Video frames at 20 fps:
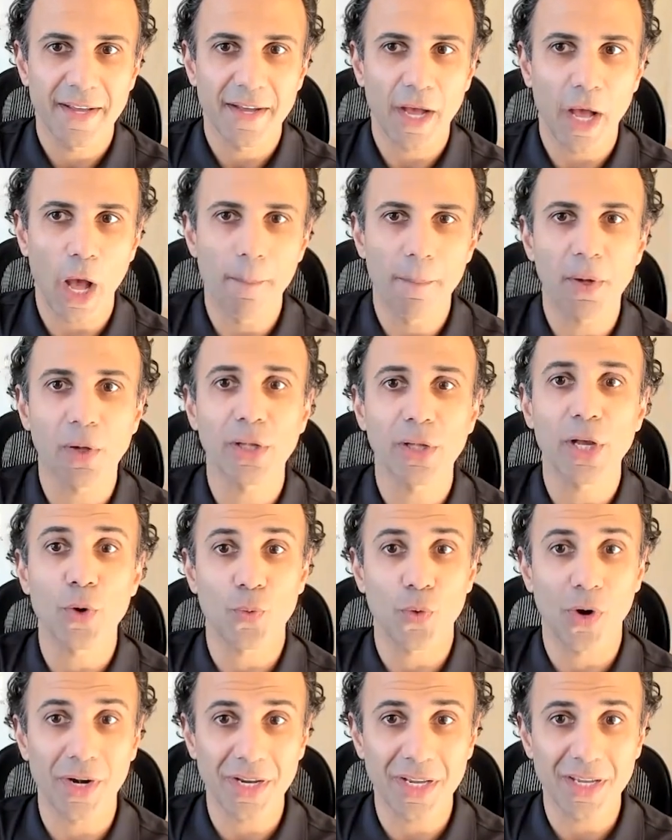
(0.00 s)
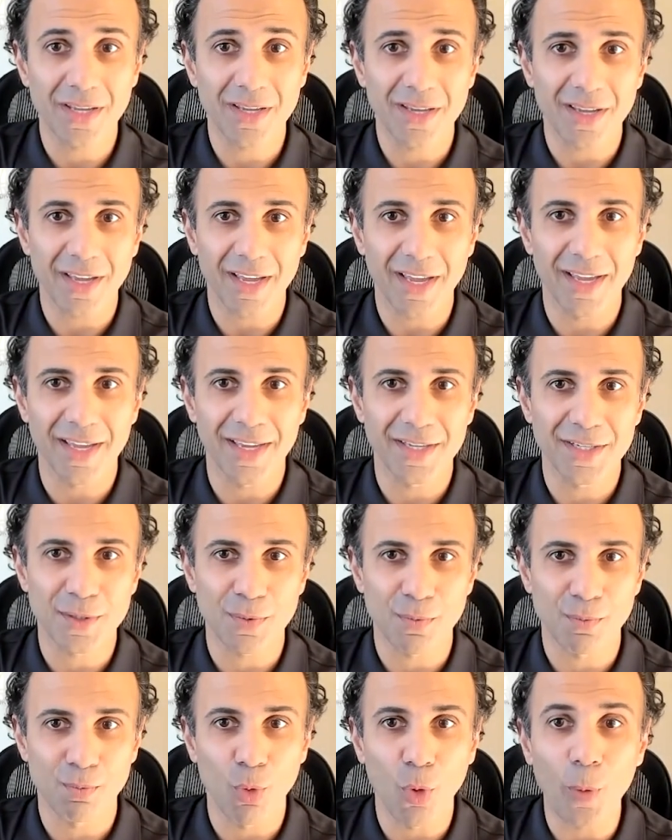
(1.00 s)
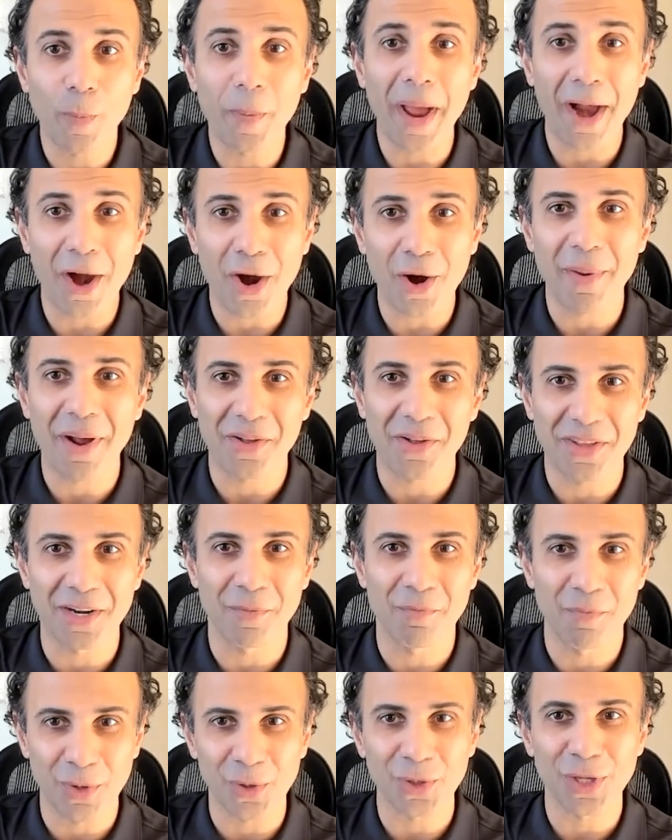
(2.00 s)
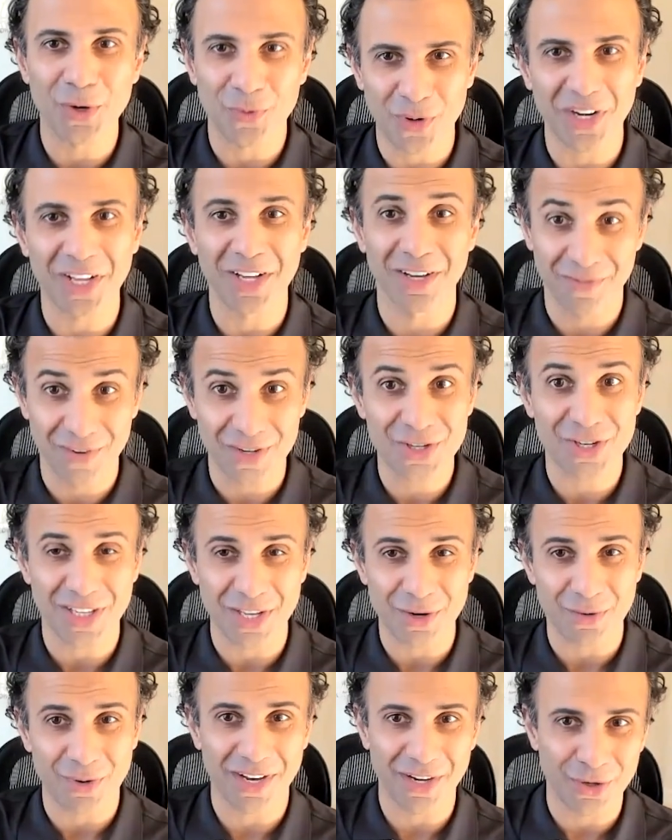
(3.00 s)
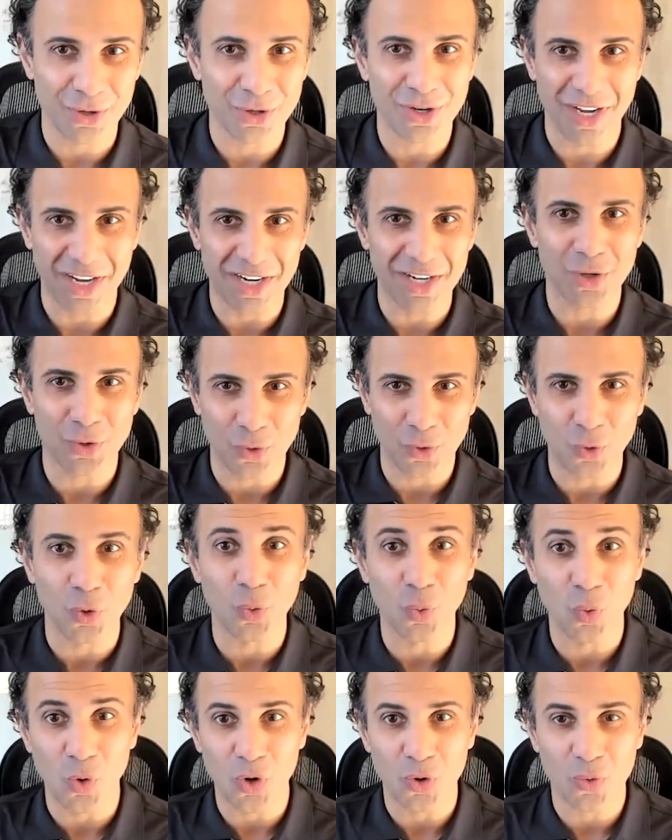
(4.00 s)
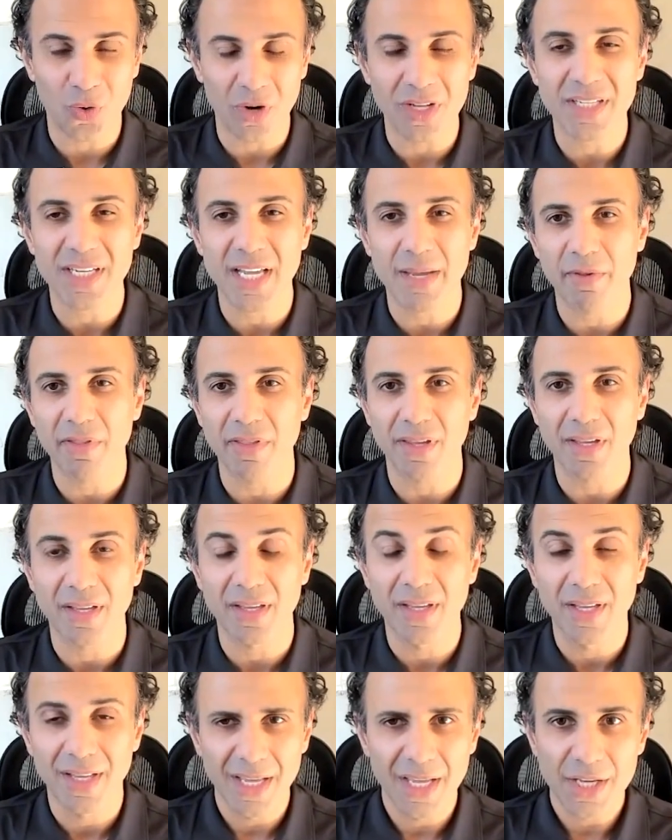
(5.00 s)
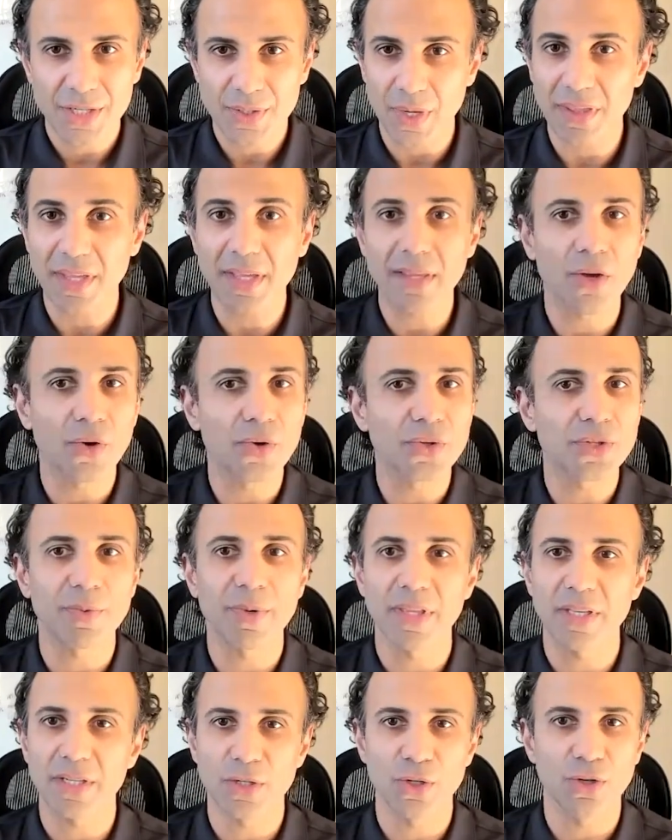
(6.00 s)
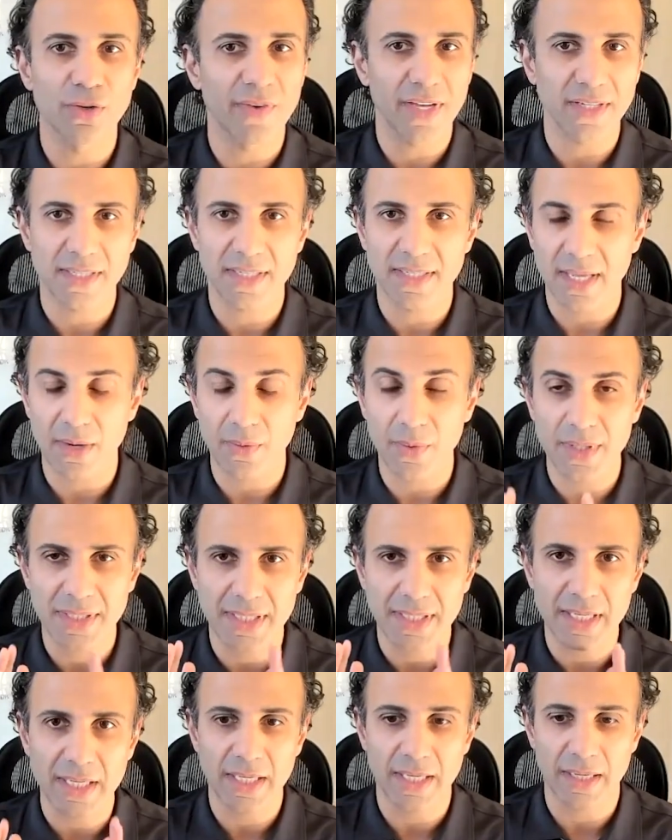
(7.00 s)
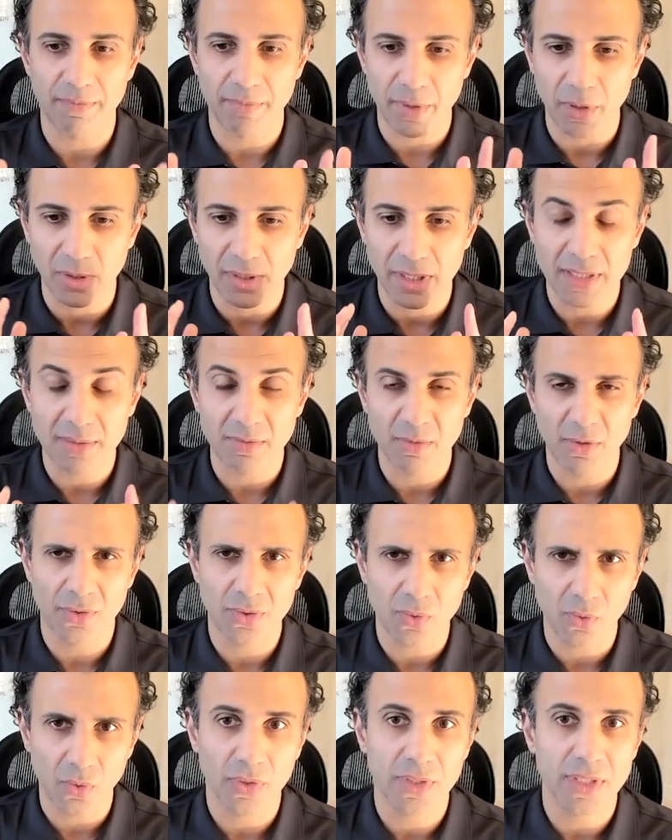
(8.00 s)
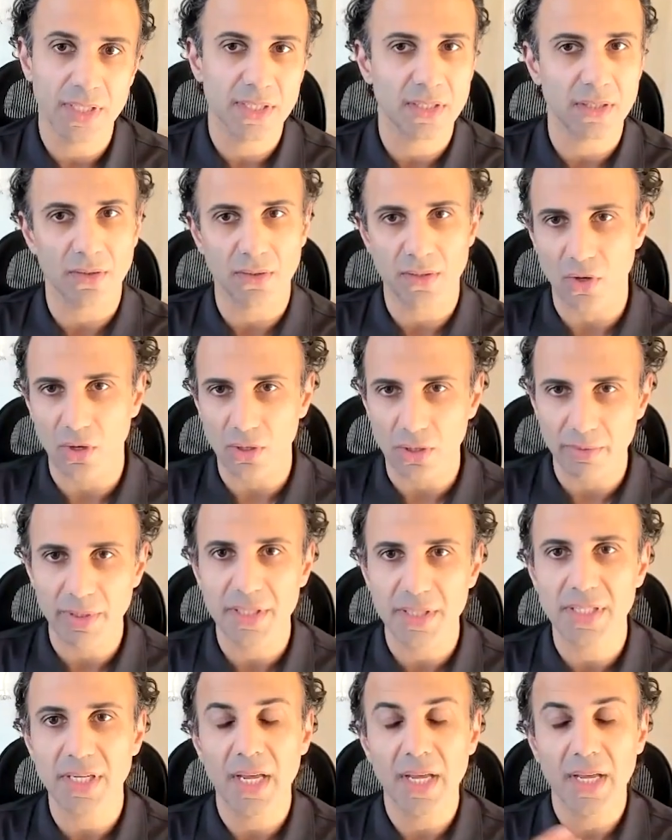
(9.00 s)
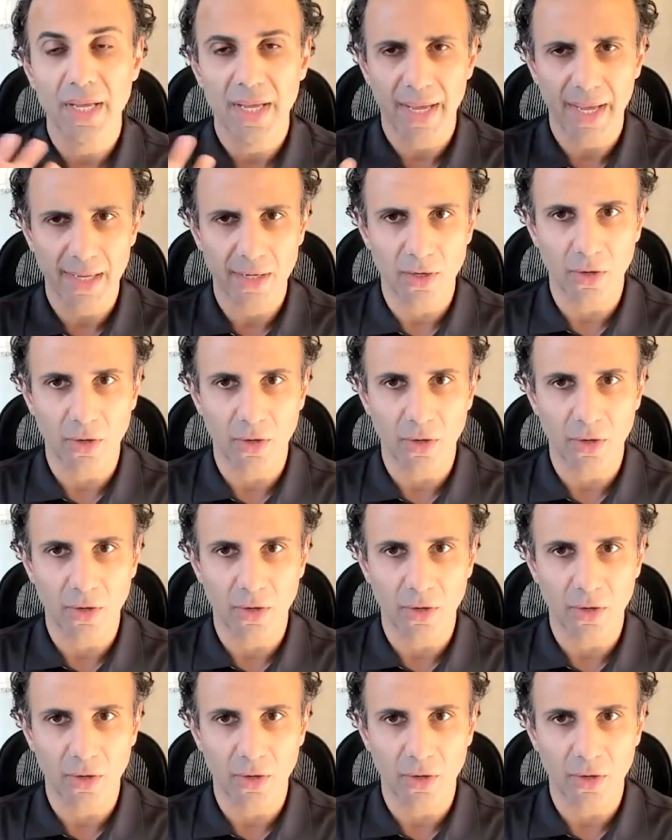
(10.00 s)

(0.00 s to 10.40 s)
A building running is more paramount than a building running efficiently, right? Kind of crawl, walk, run type of thing. So I think those will be the two vectors that we see buildings move towards, is autonomous and